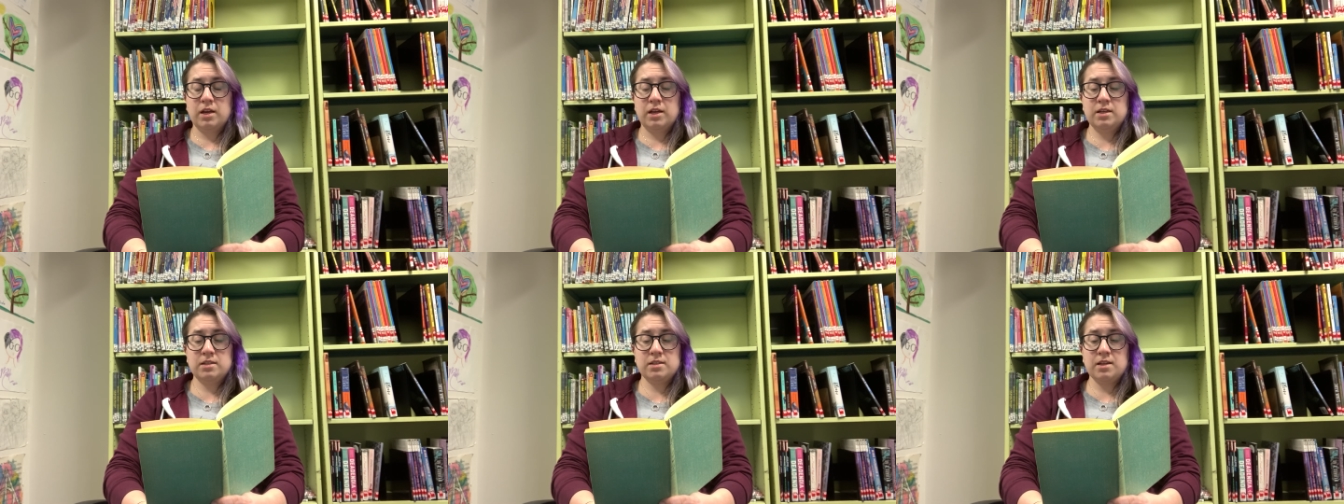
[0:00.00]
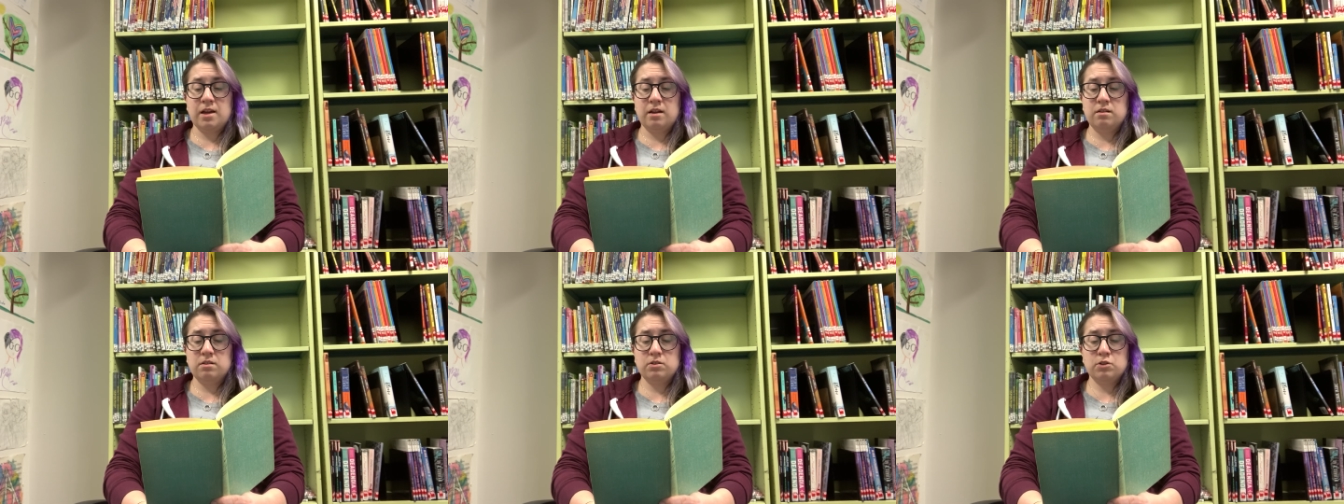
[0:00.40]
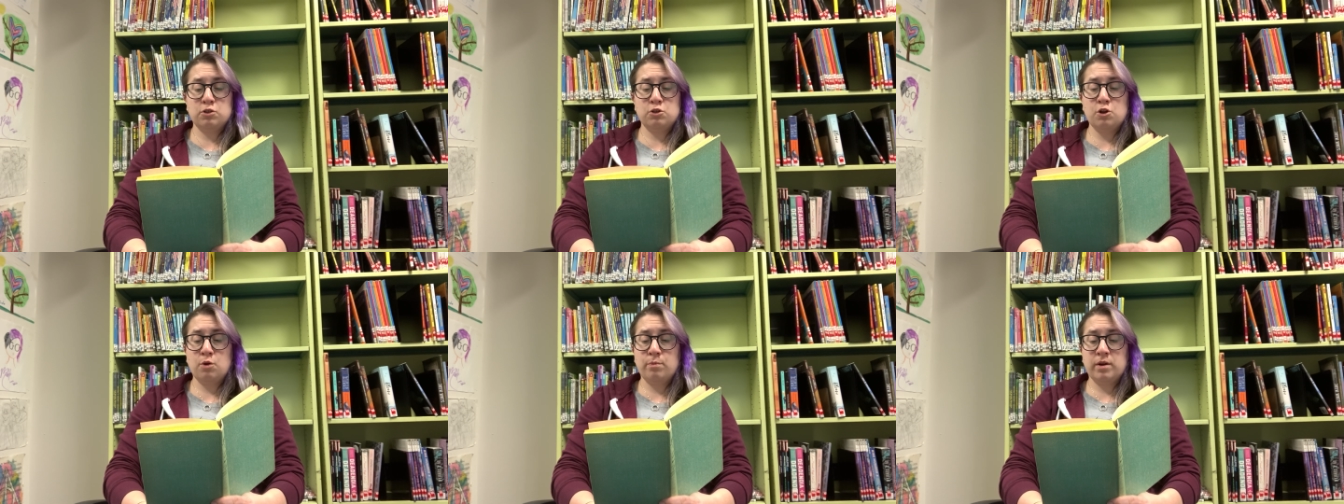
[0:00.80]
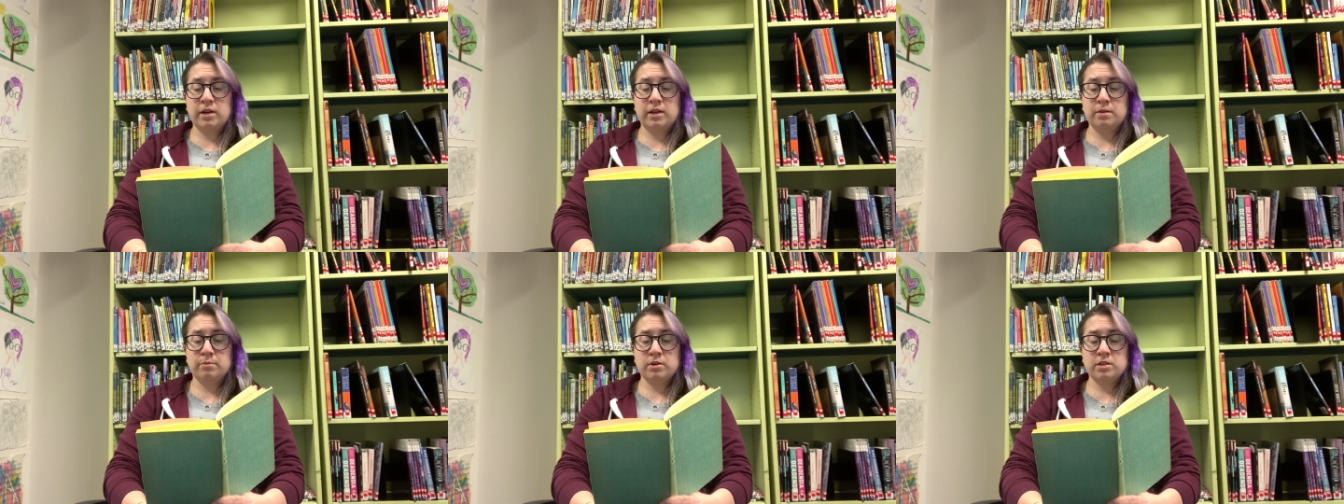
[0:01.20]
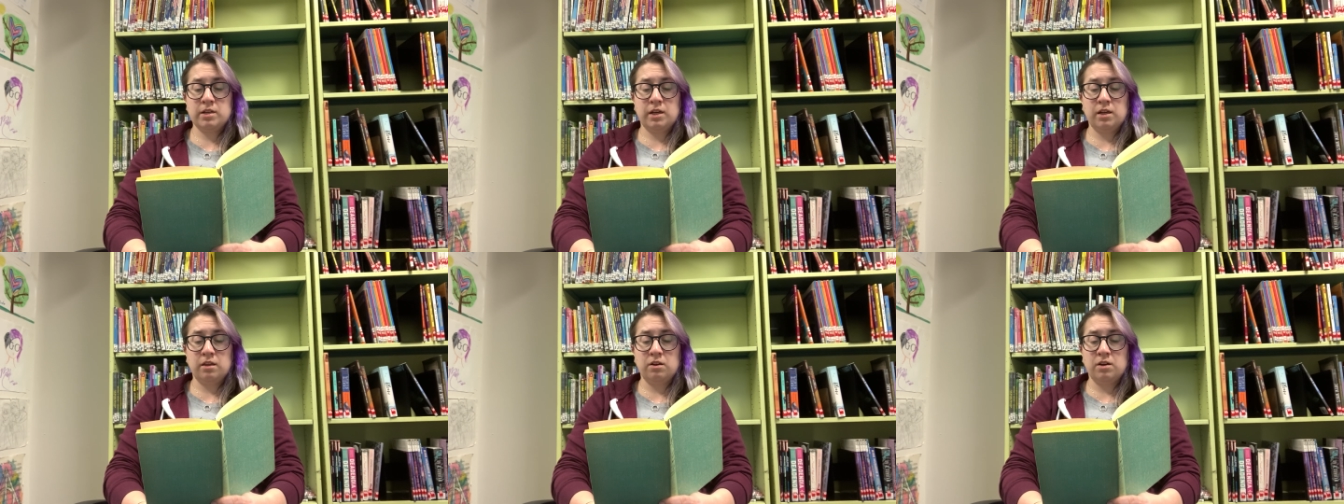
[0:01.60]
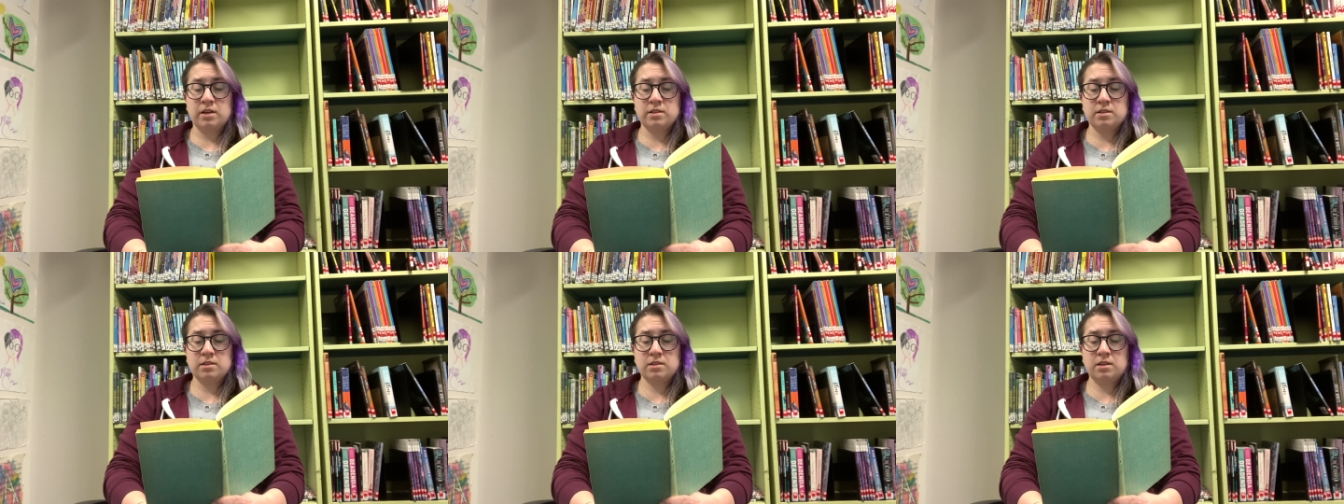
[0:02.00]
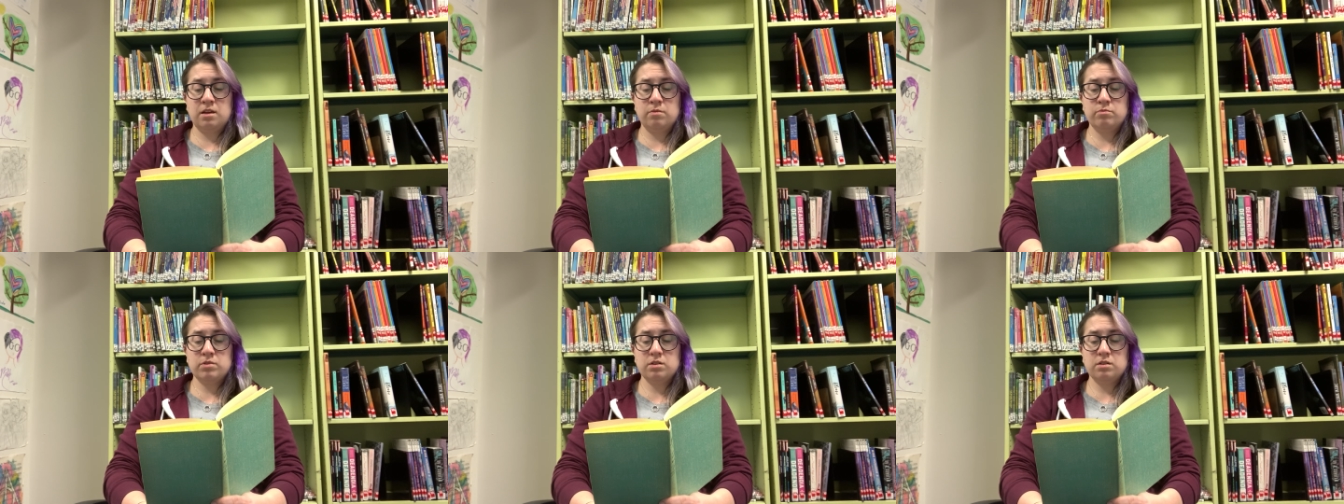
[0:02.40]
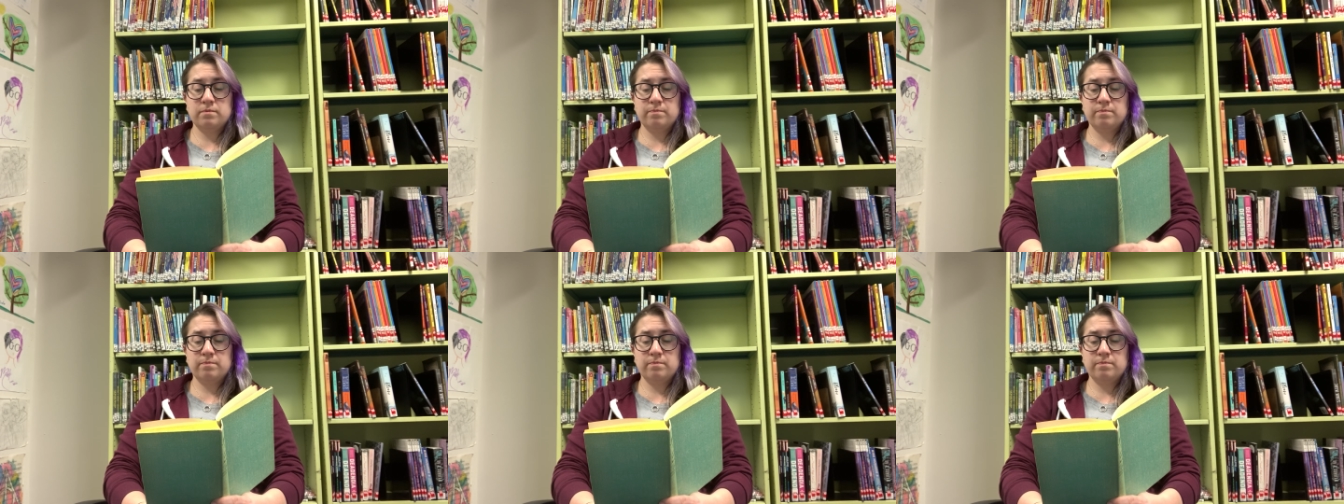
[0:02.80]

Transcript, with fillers: he said, to nobody in particular as it seemed,